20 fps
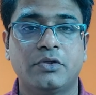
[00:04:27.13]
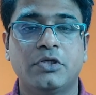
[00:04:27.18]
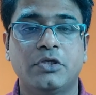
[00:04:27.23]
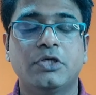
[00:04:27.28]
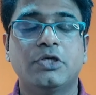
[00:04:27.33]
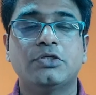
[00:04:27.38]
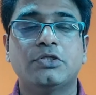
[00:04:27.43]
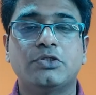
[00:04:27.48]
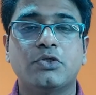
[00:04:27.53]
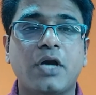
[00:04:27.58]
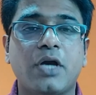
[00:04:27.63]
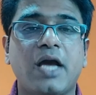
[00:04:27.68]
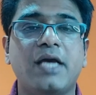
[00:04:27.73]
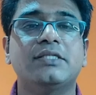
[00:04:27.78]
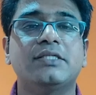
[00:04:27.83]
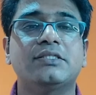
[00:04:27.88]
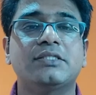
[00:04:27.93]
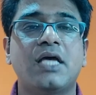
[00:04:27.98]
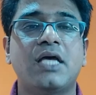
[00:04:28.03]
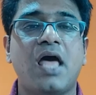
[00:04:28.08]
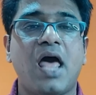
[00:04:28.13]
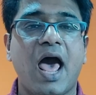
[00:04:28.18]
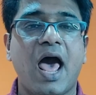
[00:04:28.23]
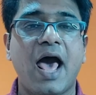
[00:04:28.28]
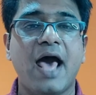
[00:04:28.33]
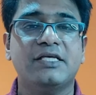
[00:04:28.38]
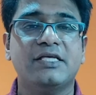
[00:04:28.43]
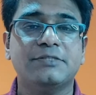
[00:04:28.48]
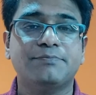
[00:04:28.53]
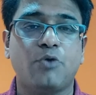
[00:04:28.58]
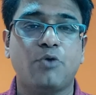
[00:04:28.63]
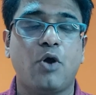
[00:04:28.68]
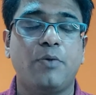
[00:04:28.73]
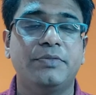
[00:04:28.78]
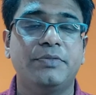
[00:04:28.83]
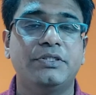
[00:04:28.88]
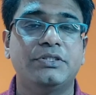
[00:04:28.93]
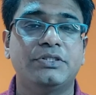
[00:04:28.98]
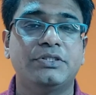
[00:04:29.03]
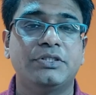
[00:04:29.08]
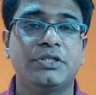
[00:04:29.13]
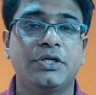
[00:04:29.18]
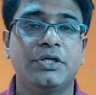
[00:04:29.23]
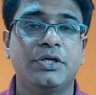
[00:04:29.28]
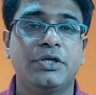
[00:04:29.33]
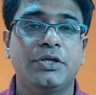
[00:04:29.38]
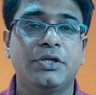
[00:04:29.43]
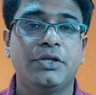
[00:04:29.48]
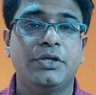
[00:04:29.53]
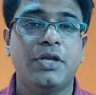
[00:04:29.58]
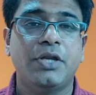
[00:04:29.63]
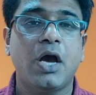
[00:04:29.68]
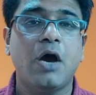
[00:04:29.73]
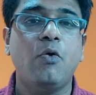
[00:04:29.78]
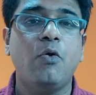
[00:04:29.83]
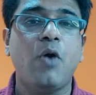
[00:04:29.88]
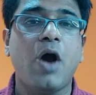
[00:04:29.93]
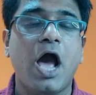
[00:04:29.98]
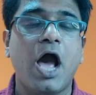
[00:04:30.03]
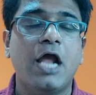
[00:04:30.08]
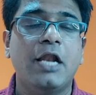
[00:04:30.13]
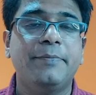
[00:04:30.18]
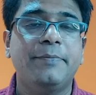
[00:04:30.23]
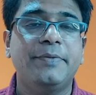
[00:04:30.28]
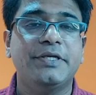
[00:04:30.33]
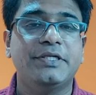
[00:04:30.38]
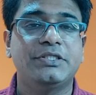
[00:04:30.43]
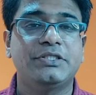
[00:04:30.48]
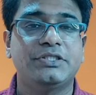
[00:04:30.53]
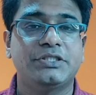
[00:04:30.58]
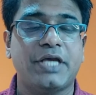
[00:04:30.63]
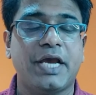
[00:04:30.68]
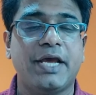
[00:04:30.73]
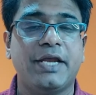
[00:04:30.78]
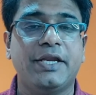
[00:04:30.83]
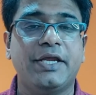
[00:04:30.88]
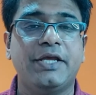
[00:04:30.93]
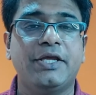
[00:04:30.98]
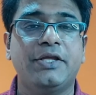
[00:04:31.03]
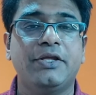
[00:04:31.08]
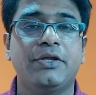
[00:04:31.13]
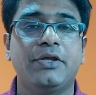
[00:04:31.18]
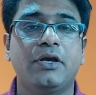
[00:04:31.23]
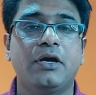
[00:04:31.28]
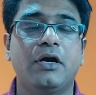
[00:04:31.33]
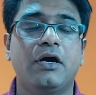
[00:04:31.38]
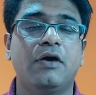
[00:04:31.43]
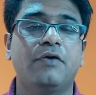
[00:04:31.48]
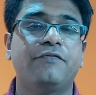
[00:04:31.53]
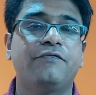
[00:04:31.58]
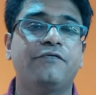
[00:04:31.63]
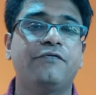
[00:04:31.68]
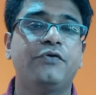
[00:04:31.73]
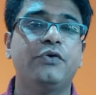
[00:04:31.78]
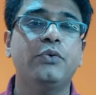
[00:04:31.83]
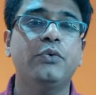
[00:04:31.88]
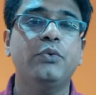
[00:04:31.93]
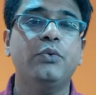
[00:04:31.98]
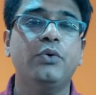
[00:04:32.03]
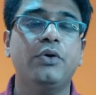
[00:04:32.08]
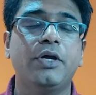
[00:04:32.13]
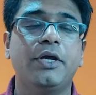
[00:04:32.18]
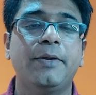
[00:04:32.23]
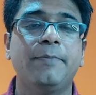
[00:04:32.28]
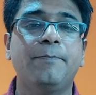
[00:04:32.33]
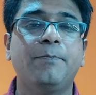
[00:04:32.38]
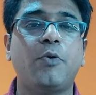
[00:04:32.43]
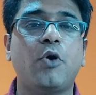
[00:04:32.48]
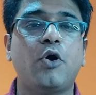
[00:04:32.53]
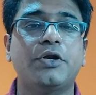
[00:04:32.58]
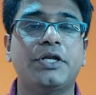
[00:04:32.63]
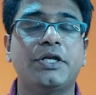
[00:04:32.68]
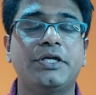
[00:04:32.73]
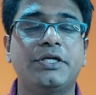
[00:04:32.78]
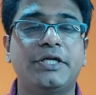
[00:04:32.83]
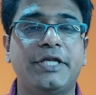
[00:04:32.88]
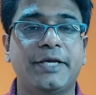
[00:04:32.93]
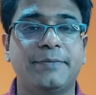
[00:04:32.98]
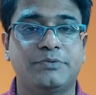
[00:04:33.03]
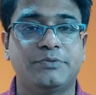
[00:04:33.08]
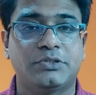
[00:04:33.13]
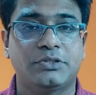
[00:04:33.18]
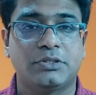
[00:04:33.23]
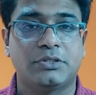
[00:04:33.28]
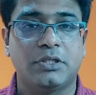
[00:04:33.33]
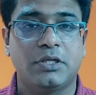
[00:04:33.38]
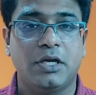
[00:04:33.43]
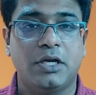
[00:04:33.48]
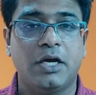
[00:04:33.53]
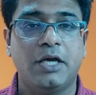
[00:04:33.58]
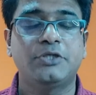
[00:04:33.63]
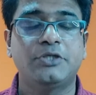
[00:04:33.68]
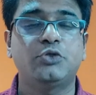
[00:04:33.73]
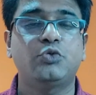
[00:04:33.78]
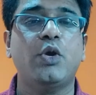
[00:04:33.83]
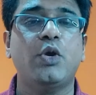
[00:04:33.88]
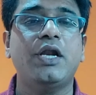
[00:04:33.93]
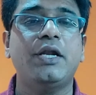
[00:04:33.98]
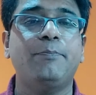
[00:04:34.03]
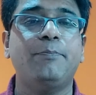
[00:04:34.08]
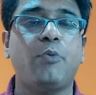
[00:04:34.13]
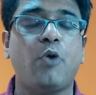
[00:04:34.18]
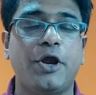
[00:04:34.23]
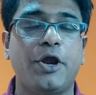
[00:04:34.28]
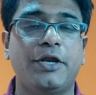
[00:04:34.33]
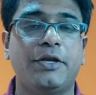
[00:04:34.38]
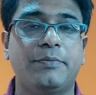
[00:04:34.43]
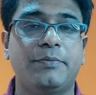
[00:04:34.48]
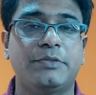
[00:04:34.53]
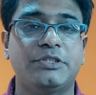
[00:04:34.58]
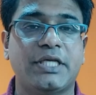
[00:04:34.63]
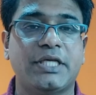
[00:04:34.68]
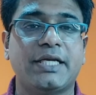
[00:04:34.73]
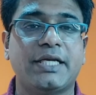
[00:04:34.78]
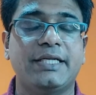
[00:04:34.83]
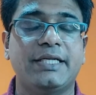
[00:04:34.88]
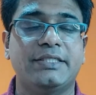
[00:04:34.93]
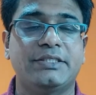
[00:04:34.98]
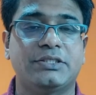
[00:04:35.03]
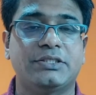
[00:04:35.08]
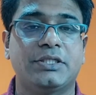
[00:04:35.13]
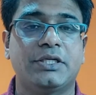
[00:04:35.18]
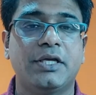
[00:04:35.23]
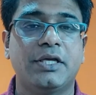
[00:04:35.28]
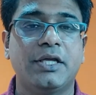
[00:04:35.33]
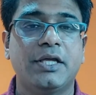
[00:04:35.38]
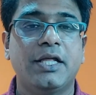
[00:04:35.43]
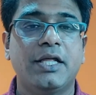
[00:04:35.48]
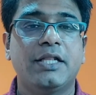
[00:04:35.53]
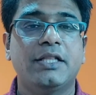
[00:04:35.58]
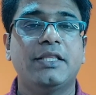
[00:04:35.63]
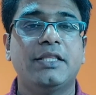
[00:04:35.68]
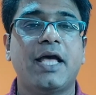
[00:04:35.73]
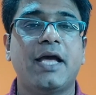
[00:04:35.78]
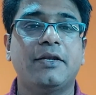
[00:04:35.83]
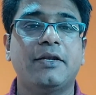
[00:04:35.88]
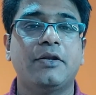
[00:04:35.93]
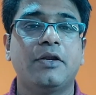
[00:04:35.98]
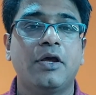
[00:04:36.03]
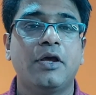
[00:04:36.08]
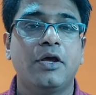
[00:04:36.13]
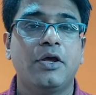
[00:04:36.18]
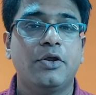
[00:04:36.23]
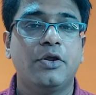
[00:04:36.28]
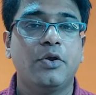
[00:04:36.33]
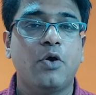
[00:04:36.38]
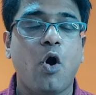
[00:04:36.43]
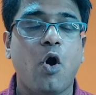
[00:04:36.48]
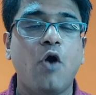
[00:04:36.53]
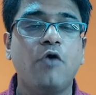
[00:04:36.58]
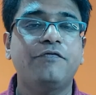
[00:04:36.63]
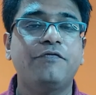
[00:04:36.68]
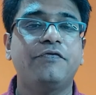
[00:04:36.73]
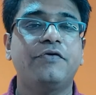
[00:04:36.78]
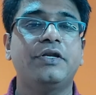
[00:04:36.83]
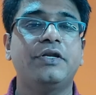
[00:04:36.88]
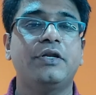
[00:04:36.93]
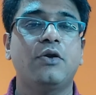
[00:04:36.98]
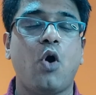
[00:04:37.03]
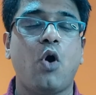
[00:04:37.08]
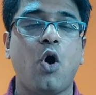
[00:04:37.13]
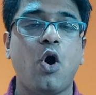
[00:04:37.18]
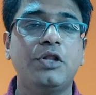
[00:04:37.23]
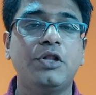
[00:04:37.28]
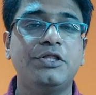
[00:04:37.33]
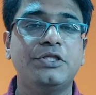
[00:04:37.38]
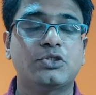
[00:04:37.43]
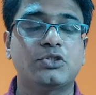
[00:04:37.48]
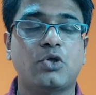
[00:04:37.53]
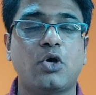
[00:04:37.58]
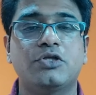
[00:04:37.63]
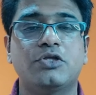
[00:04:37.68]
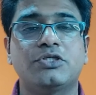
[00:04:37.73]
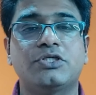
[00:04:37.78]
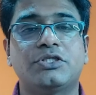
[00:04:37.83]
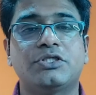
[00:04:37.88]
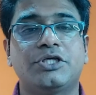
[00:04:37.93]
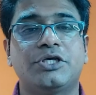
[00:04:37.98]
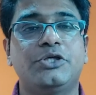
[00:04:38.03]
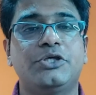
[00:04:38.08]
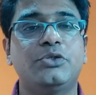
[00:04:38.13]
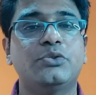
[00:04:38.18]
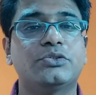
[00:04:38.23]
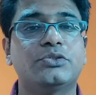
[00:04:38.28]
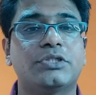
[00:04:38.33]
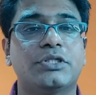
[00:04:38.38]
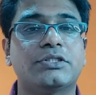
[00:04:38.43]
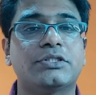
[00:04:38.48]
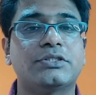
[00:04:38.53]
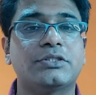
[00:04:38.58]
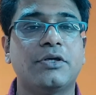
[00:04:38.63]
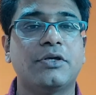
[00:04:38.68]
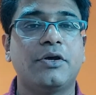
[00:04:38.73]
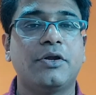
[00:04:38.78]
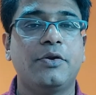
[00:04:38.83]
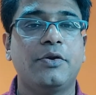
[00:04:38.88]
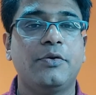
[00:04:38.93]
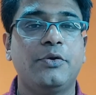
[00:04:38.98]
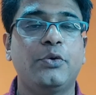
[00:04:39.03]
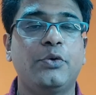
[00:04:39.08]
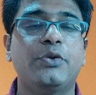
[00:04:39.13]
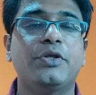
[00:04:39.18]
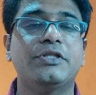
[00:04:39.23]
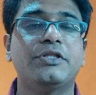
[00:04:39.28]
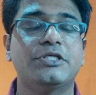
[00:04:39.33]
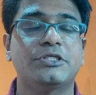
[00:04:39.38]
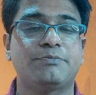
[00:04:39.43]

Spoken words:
So guys, as promised, now I'll be sharing a few important tips, a 12-point checklist that often all the solicitor uses during this